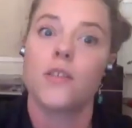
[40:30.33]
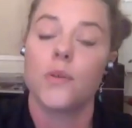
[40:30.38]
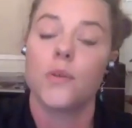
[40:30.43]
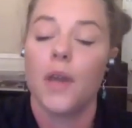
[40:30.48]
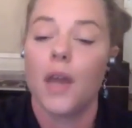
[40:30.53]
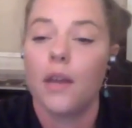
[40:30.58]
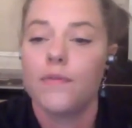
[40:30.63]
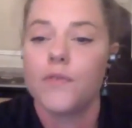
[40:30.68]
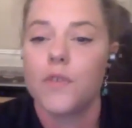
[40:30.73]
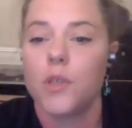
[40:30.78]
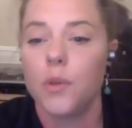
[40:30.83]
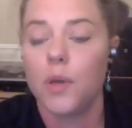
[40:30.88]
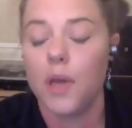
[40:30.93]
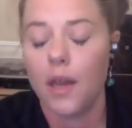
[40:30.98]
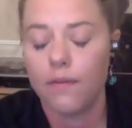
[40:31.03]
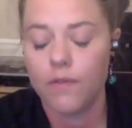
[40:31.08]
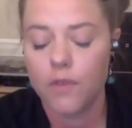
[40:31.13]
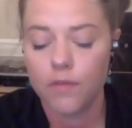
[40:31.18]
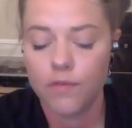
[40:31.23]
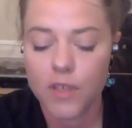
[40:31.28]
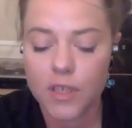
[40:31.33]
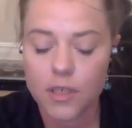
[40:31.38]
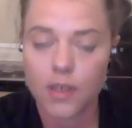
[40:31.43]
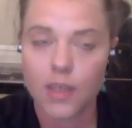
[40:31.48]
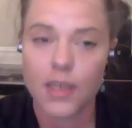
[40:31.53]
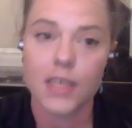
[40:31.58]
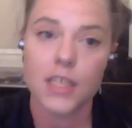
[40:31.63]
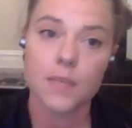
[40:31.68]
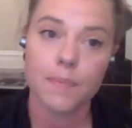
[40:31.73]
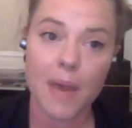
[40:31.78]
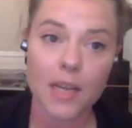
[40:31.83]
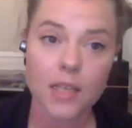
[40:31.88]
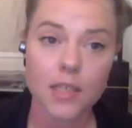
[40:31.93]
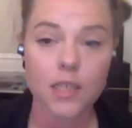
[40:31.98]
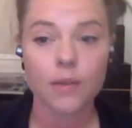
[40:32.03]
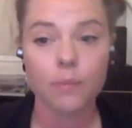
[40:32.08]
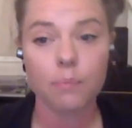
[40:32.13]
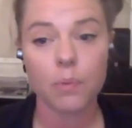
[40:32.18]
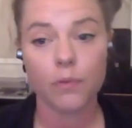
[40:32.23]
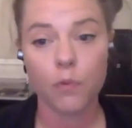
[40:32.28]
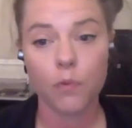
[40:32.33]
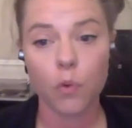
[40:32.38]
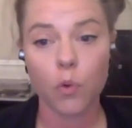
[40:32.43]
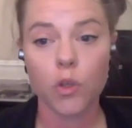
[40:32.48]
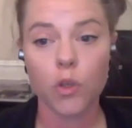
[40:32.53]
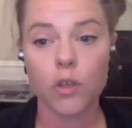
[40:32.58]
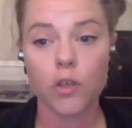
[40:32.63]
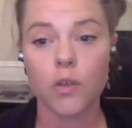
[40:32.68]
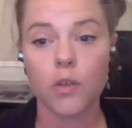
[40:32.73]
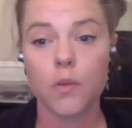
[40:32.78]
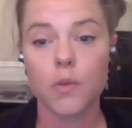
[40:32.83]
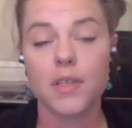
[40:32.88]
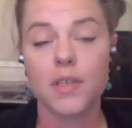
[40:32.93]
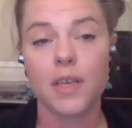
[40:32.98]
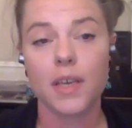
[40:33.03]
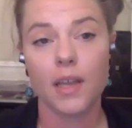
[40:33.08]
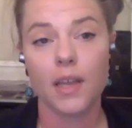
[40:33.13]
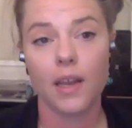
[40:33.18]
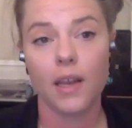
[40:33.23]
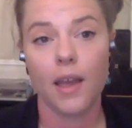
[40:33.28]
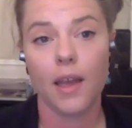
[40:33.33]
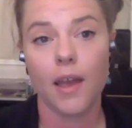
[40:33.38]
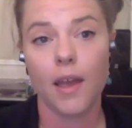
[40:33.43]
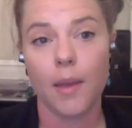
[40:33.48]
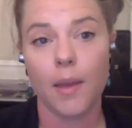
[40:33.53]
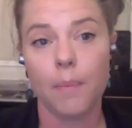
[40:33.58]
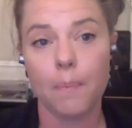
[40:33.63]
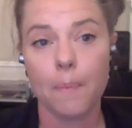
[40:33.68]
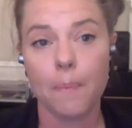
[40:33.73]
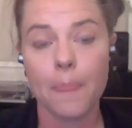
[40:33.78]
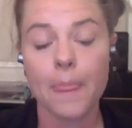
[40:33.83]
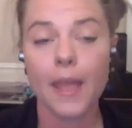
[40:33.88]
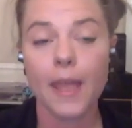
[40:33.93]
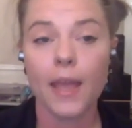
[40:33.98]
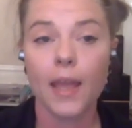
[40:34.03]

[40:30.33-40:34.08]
you have to you have to visually inspect it before you use it um,